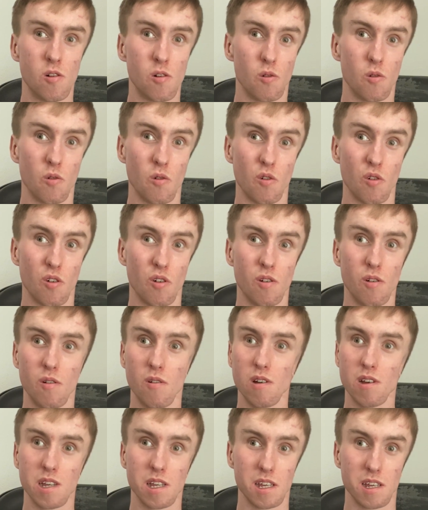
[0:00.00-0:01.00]
or
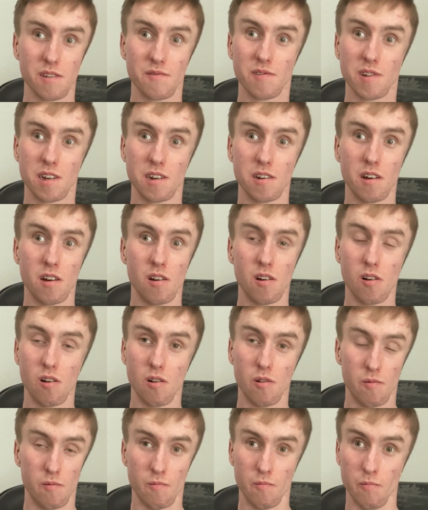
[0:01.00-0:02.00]
even
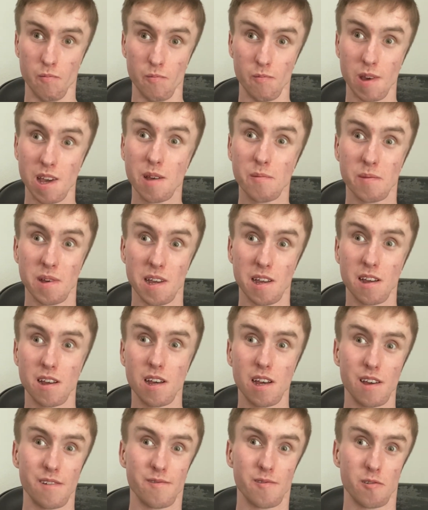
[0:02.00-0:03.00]
maybe,
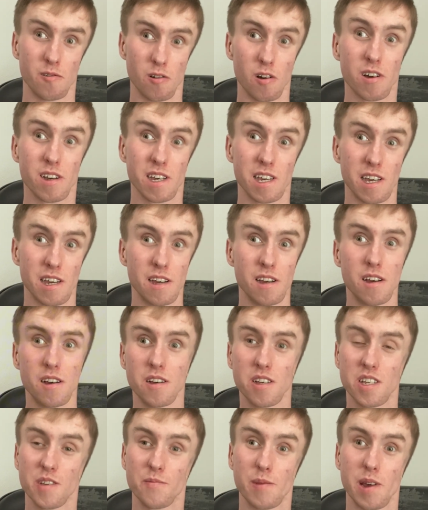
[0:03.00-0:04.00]
if you're lucky,
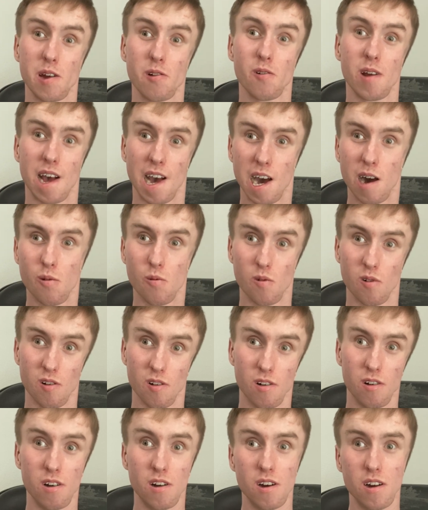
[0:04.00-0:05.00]
spare hour